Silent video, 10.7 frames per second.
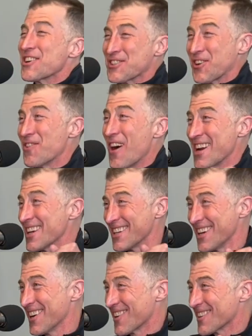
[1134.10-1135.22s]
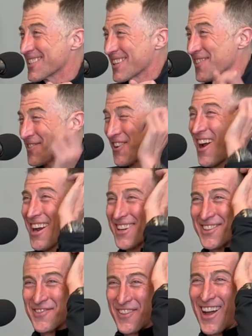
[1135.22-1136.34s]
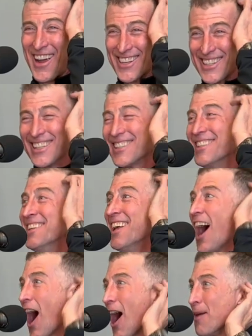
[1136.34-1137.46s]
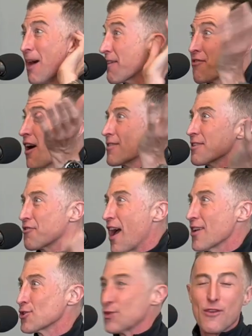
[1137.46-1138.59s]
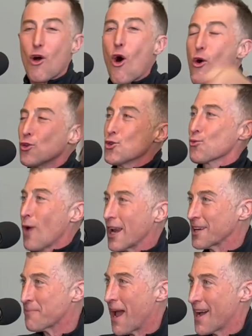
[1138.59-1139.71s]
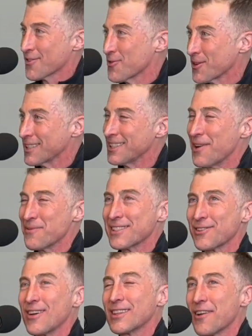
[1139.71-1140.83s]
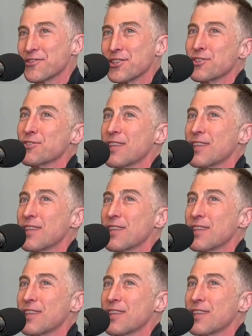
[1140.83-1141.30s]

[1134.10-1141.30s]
20 years of trying to find it. I finally found it, so I have a whole new running path through Columbus, so I love to do